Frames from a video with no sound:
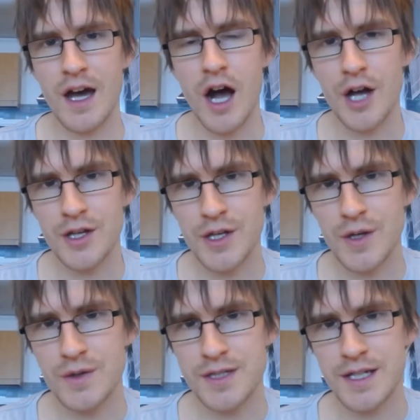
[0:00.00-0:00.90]
Are you
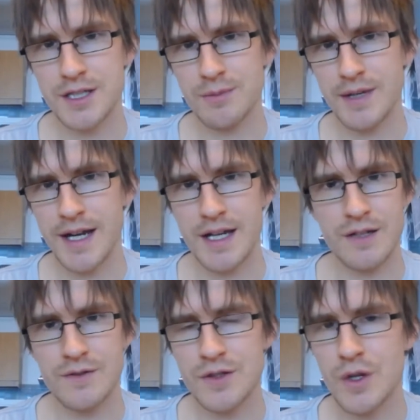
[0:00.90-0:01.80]
using some kind
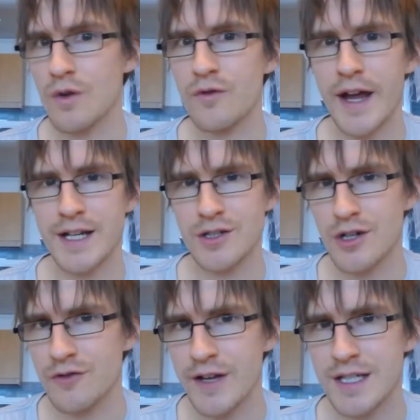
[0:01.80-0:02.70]
of
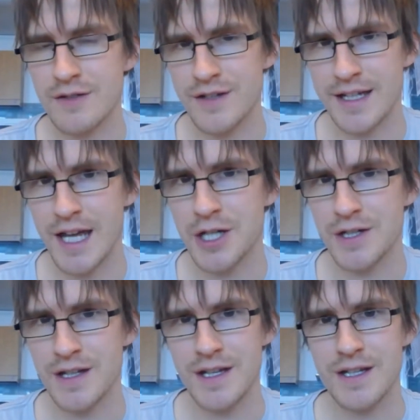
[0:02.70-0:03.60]
two-factor
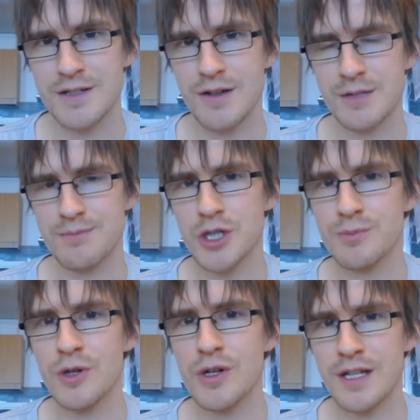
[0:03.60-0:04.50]
authentication, so it's
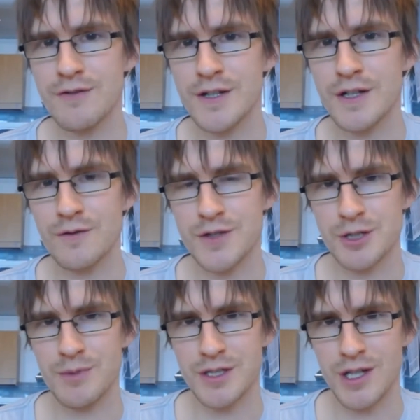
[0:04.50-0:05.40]
much more difficult for
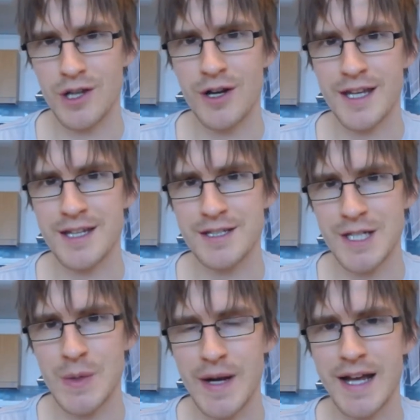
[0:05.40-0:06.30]
someone to log in as
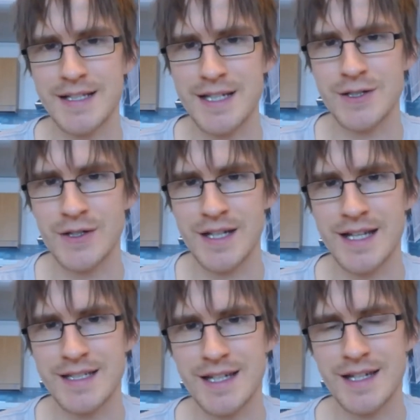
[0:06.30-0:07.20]
you and access your
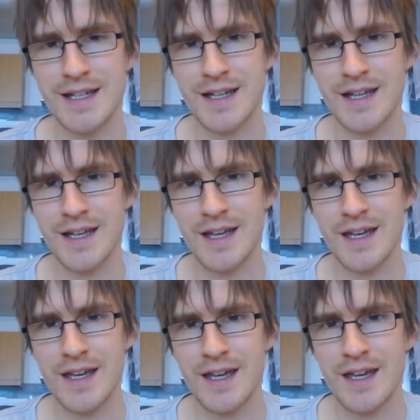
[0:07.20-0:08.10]
data?
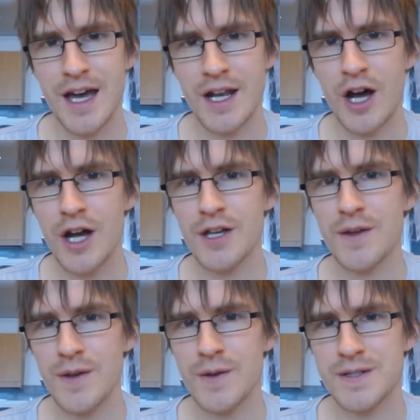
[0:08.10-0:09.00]
And are you
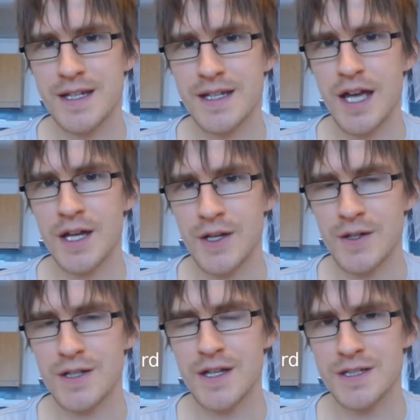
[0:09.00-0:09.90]
using a
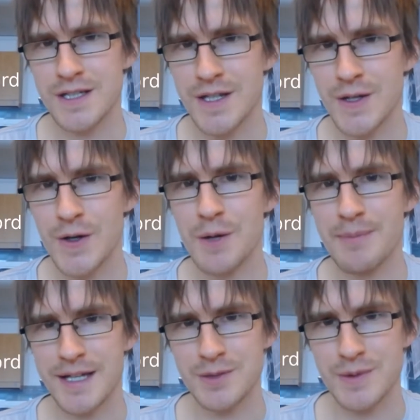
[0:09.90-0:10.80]
good, secure
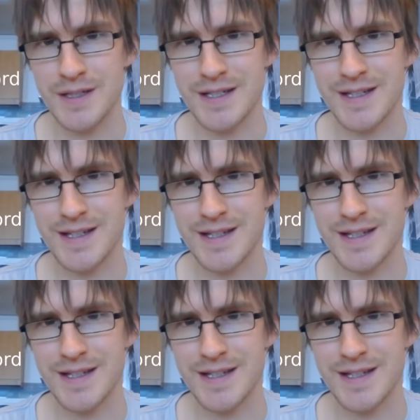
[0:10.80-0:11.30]
password?